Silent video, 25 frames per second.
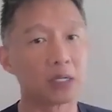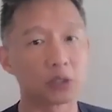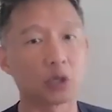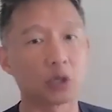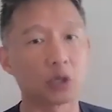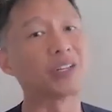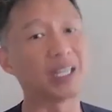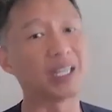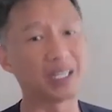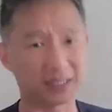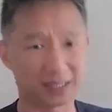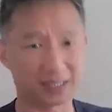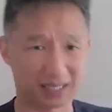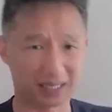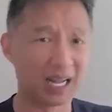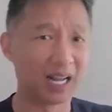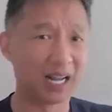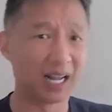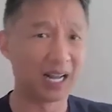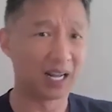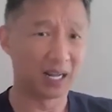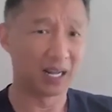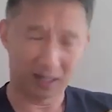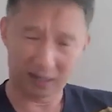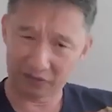So there's
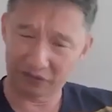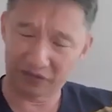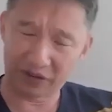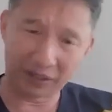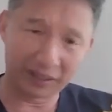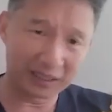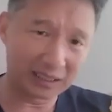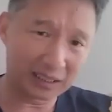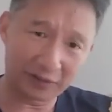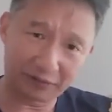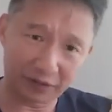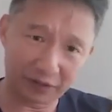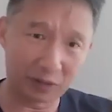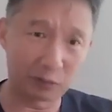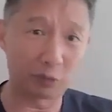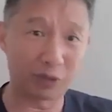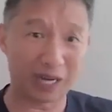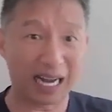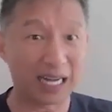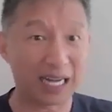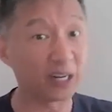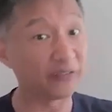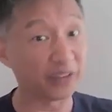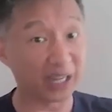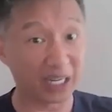very different
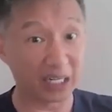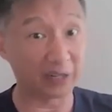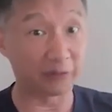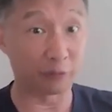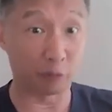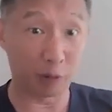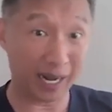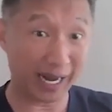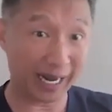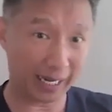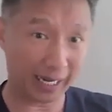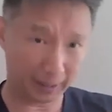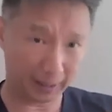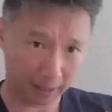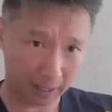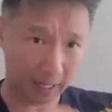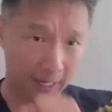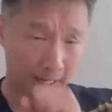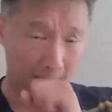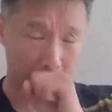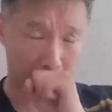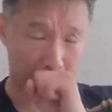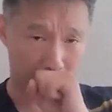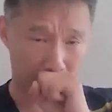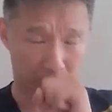innovative way
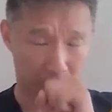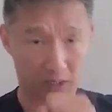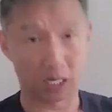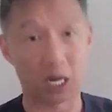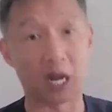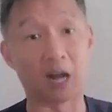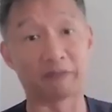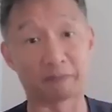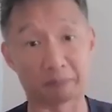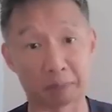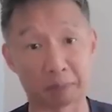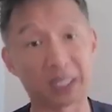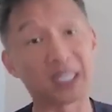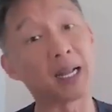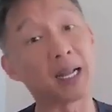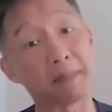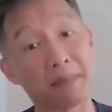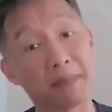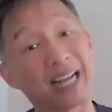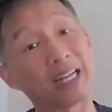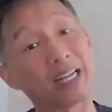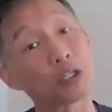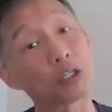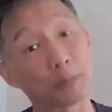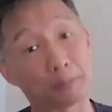of putting a
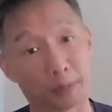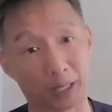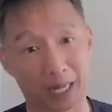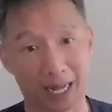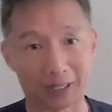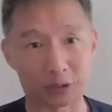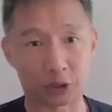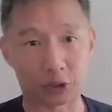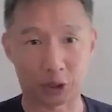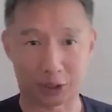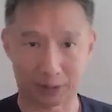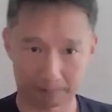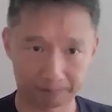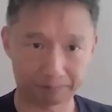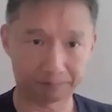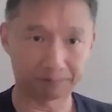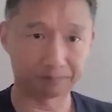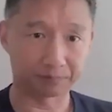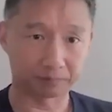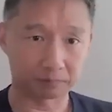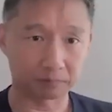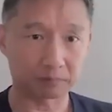mine into production.